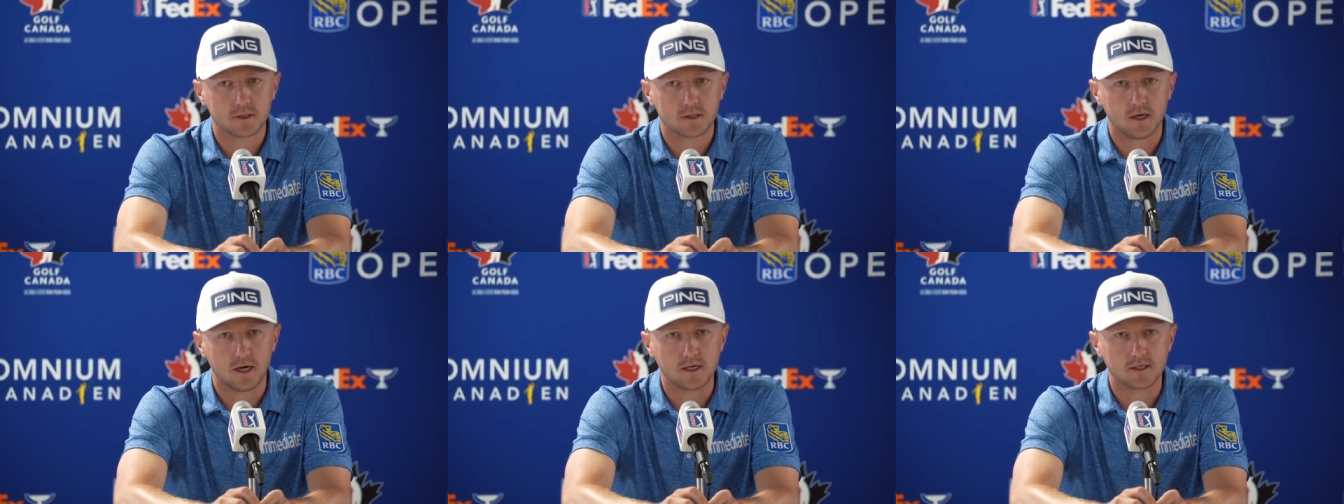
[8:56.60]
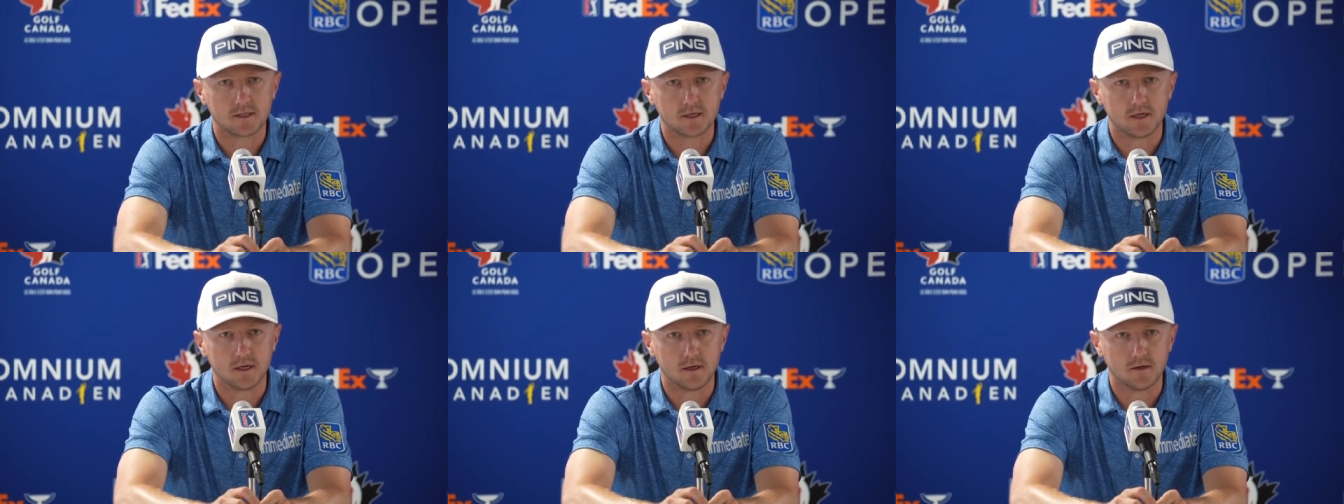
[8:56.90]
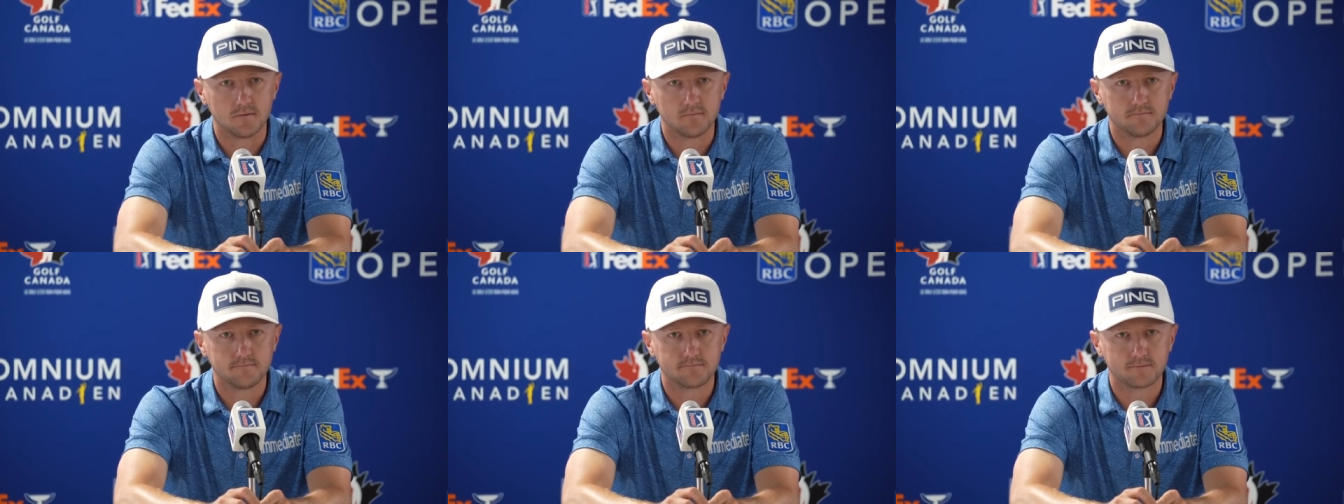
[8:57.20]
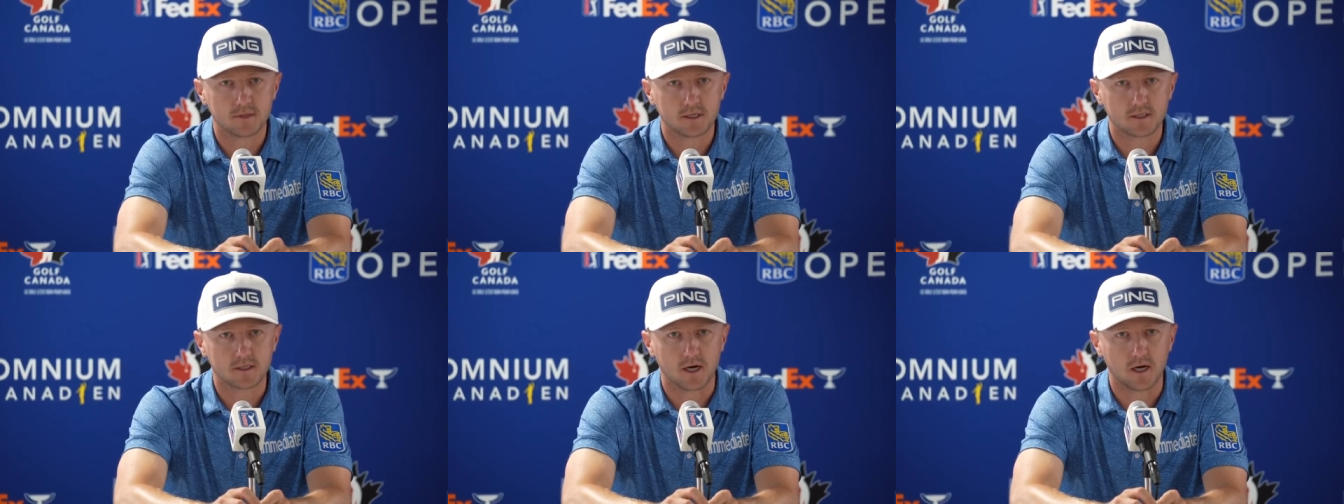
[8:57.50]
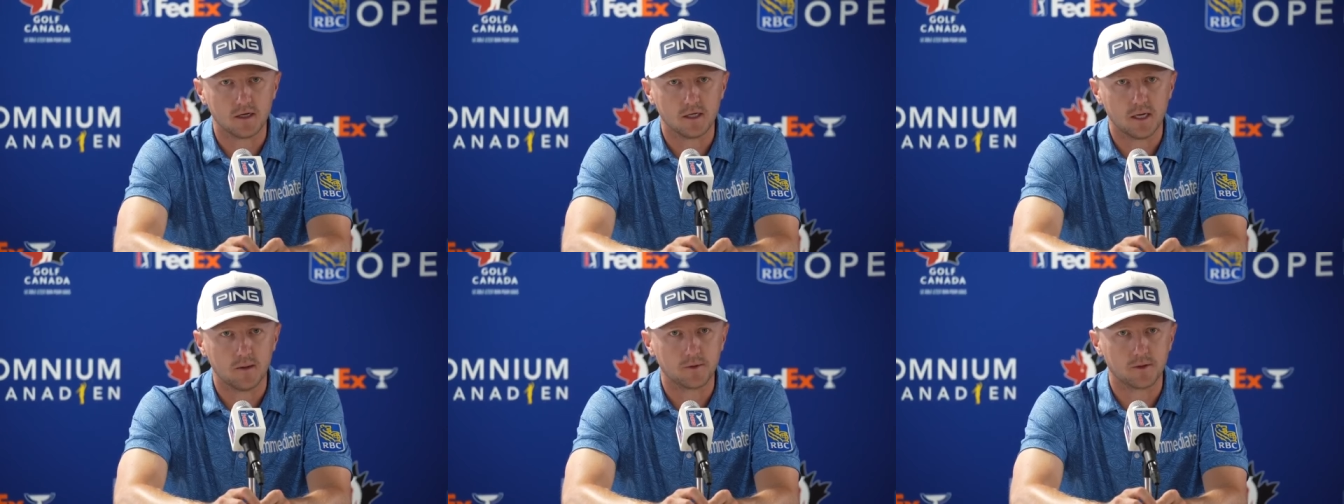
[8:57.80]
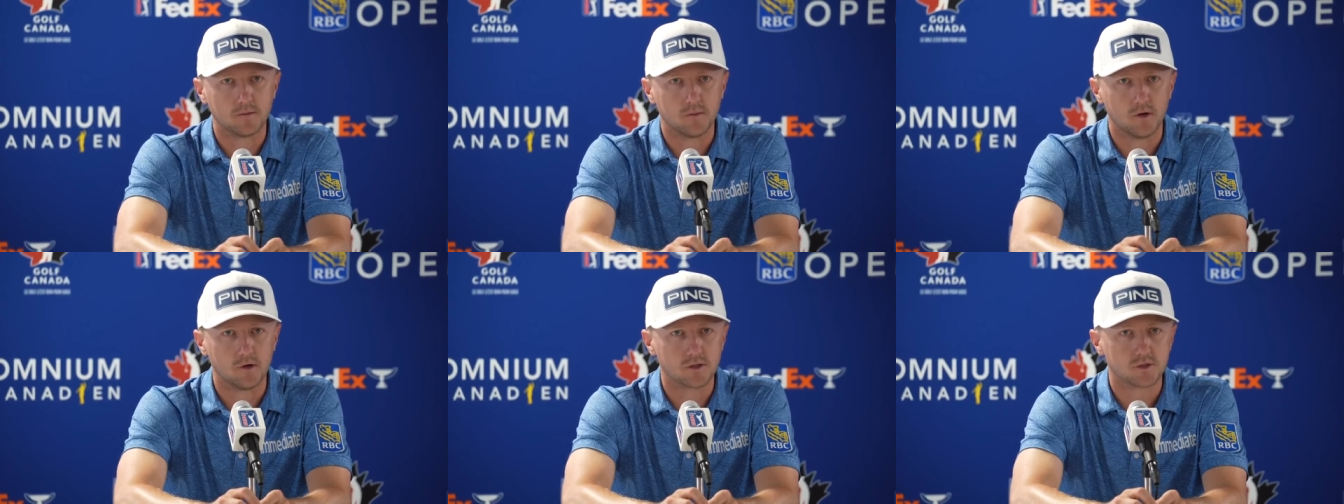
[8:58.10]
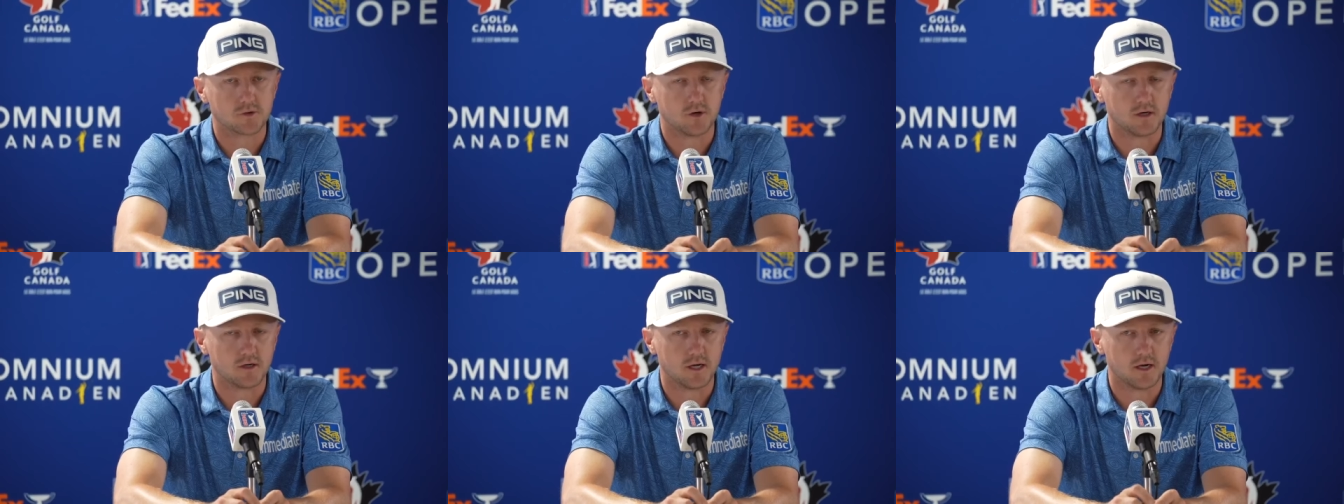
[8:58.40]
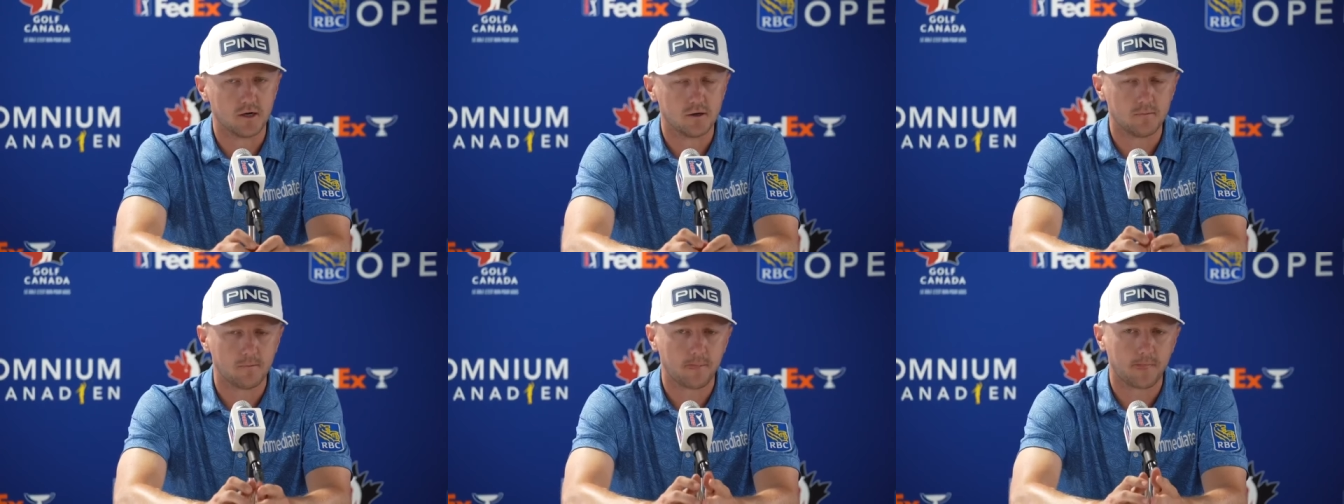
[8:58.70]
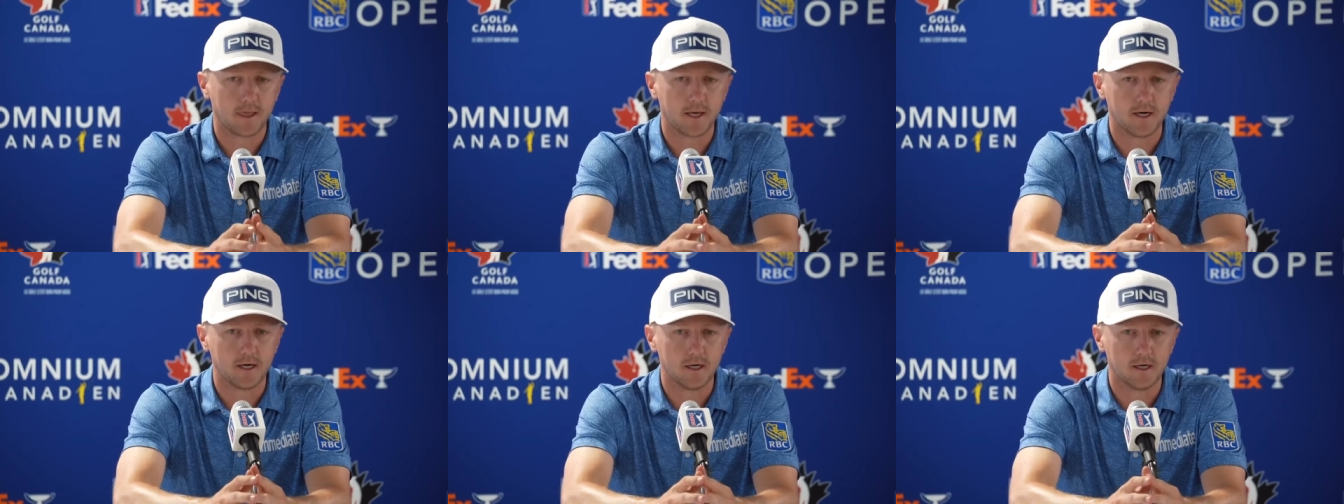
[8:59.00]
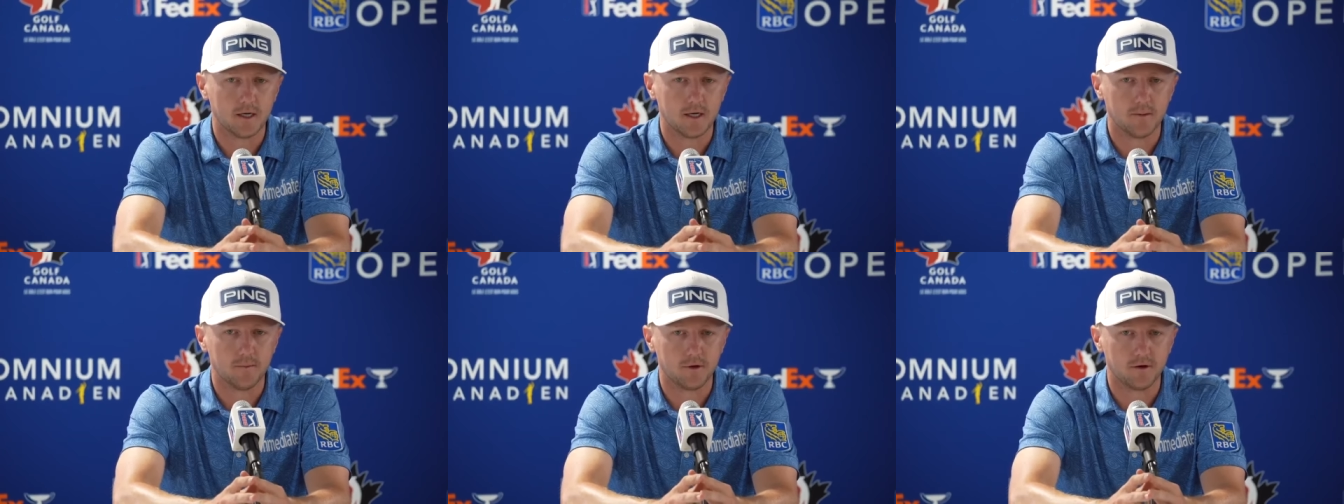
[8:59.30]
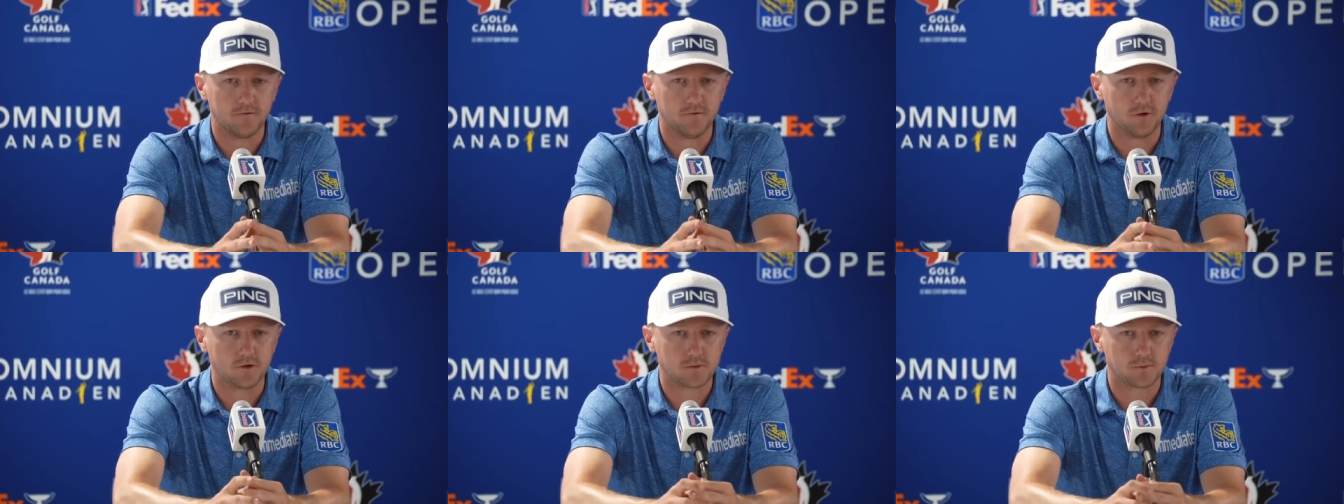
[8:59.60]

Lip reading: I'd say, tighten up the most right now, but it feels